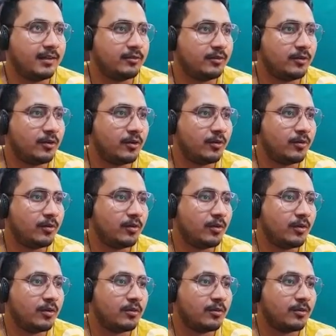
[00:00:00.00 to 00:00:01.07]
you know
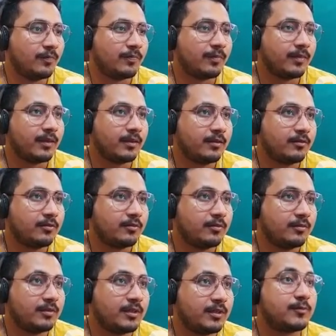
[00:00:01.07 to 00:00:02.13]

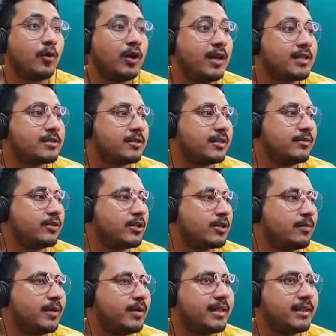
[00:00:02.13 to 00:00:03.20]
the smallest unit
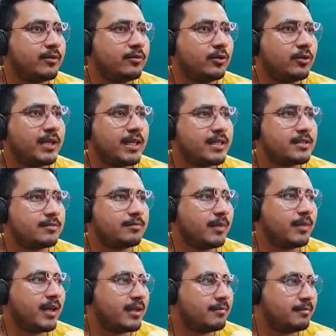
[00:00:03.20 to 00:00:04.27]
of length you know that is
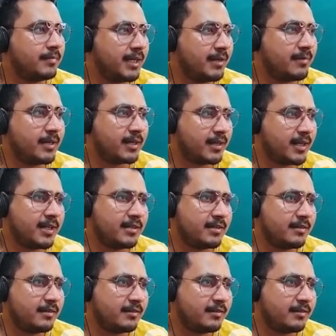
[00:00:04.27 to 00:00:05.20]
millimeter, right?